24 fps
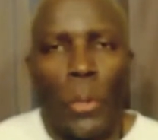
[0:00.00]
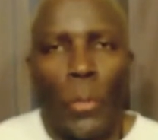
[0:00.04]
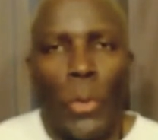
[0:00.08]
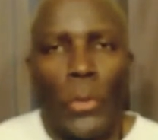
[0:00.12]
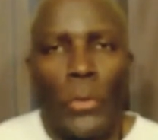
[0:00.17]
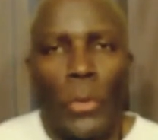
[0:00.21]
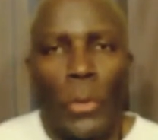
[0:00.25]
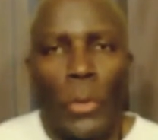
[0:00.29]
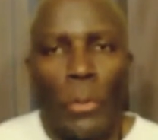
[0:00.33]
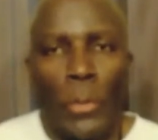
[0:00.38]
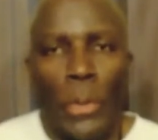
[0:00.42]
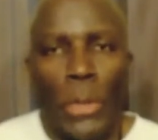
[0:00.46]

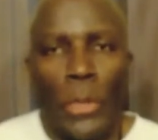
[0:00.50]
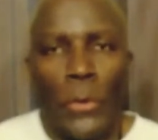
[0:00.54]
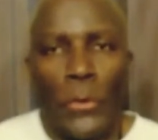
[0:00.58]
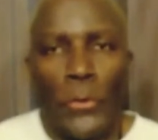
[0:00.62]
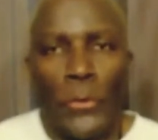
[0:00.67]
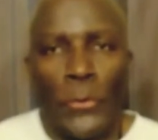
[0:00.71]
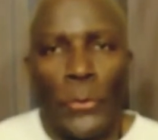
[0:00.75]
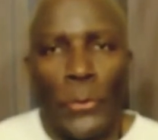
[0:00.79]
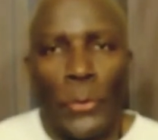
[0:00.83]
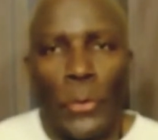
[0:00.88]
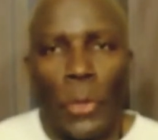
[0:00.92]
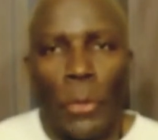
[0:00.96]
We should be
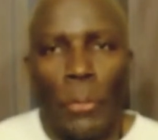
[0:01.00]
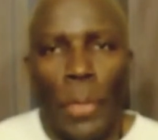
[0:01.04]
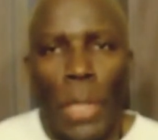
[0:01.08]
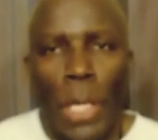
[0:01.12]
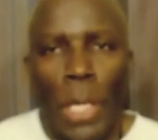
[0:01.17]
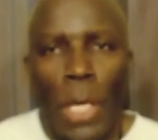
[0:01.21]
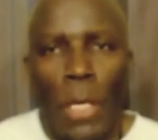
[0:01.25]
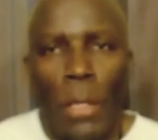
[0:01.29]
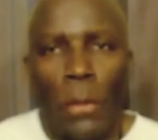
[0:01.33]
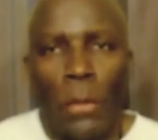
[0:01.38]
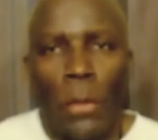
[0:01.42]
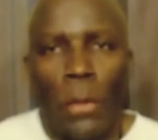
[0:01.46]
concerned
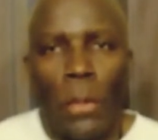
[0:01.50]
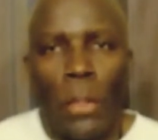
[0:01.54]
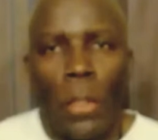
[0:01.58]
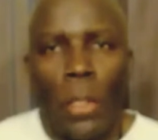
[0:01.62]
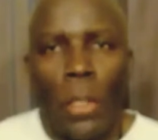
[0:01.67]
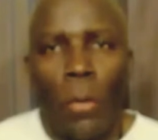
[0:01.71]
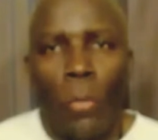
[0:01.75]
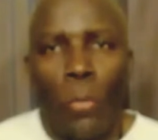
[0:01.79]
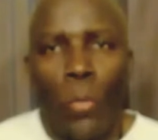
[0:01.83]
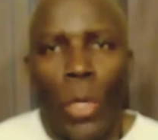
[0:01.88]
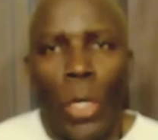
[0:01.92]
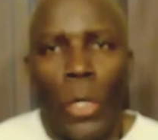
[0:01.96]
about
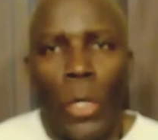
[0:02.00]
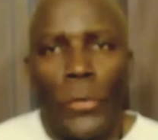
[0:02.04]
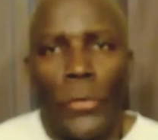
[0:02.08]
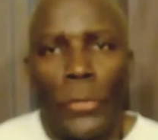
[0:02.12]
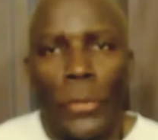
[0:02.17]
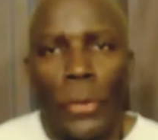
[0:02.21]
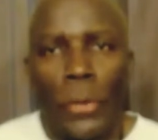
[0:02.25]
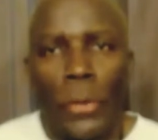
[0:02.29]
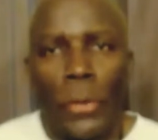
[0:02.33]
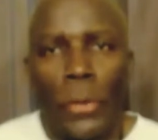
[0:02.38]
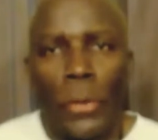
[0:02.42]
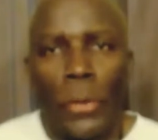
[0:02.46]

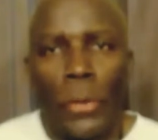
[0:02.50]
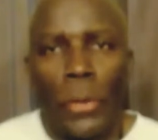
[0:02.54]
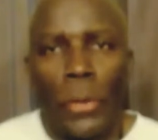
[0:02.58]
what's